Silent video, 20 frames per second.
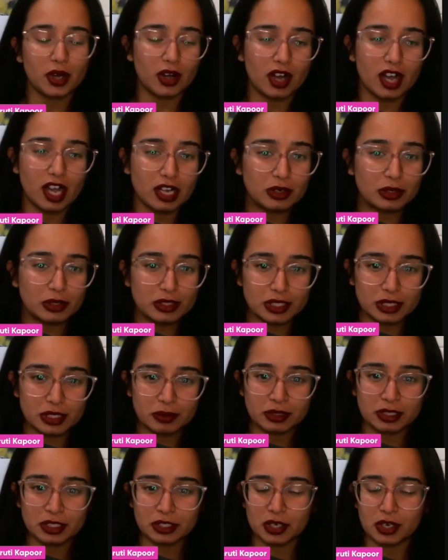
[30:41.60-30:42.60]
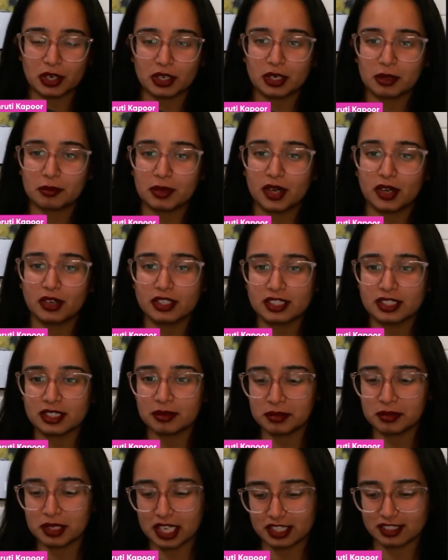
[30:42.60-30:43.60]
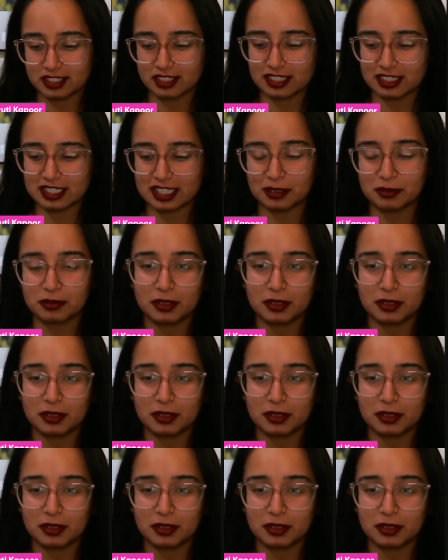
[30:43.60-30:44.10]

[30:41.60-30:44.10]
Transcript: I also want to talk about some lessons that